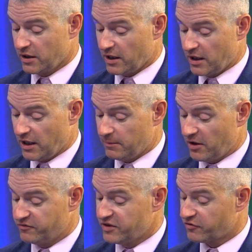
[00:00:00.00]
um,
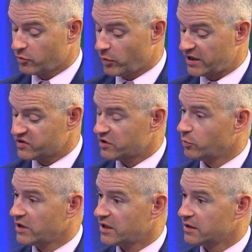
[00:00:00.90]
of different ways that
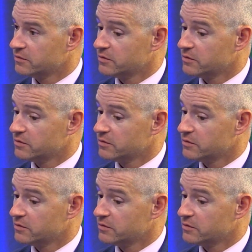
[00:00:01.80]
we can,